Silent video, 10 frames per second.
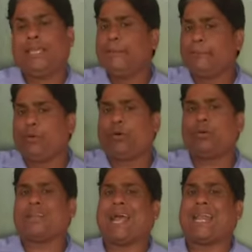
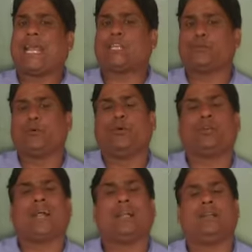import and
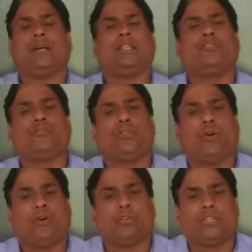export are done through the
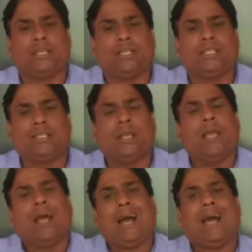oceans
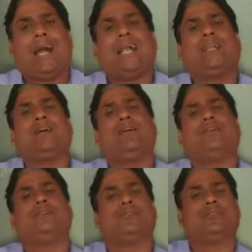and
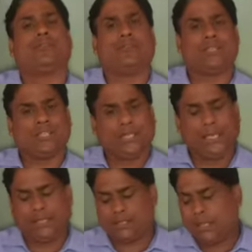through the
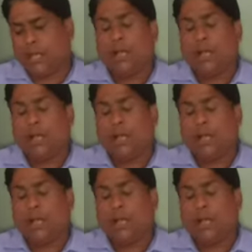seas.